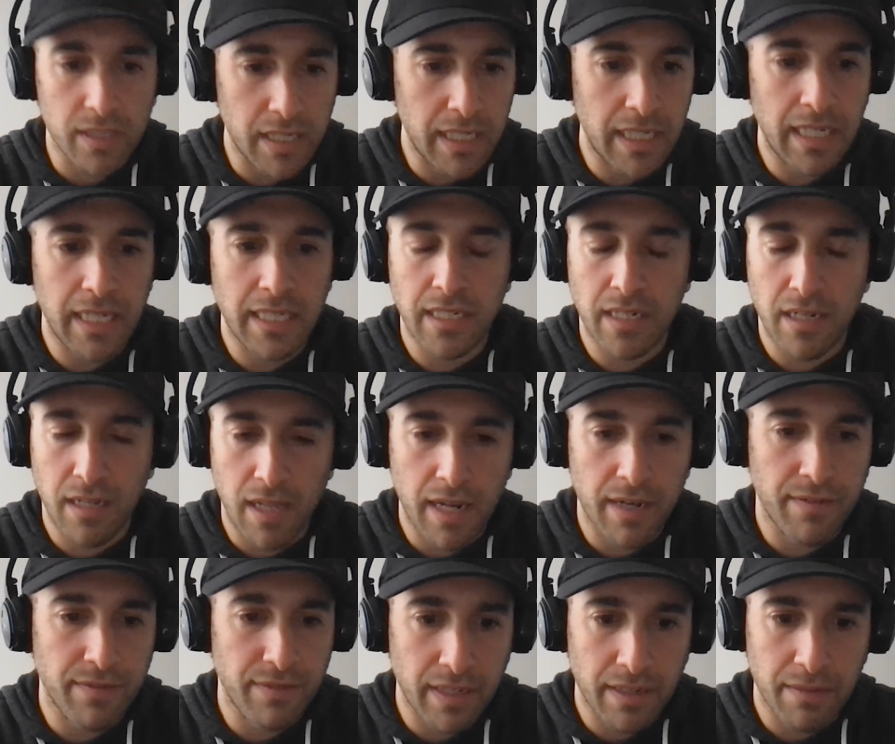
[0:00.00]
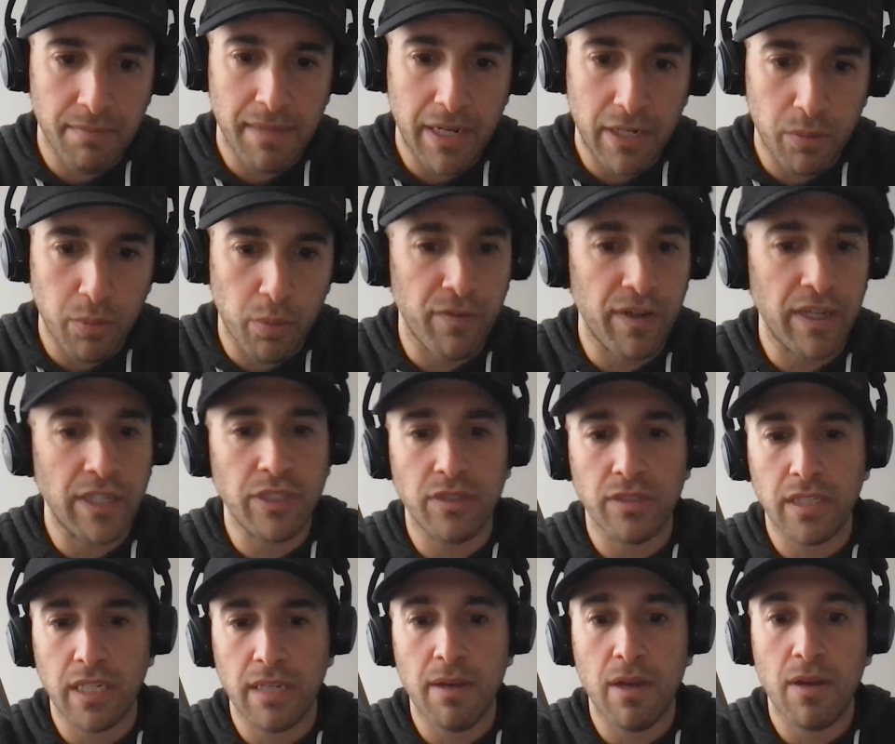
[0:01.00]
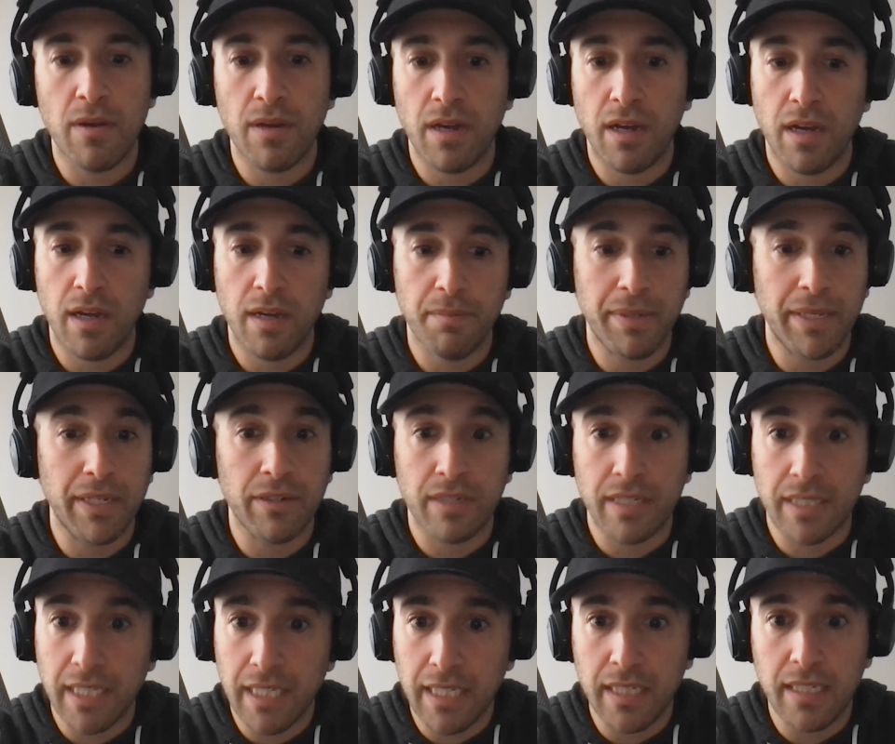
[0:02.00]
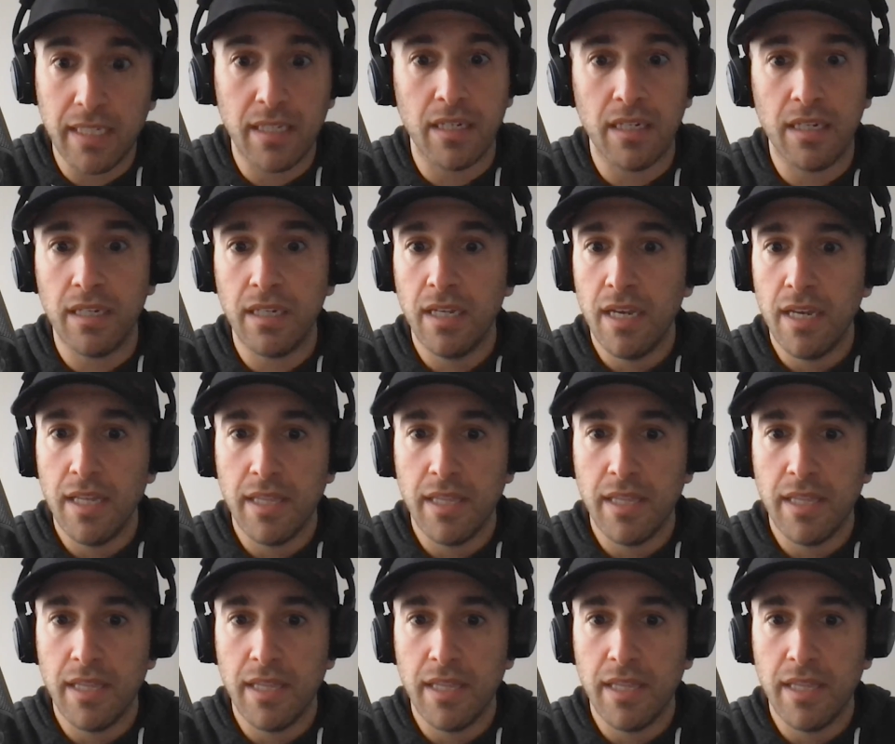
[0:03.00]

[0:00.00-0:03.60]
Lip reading: Ids and a lot of medical professionals came out, Peter Attia,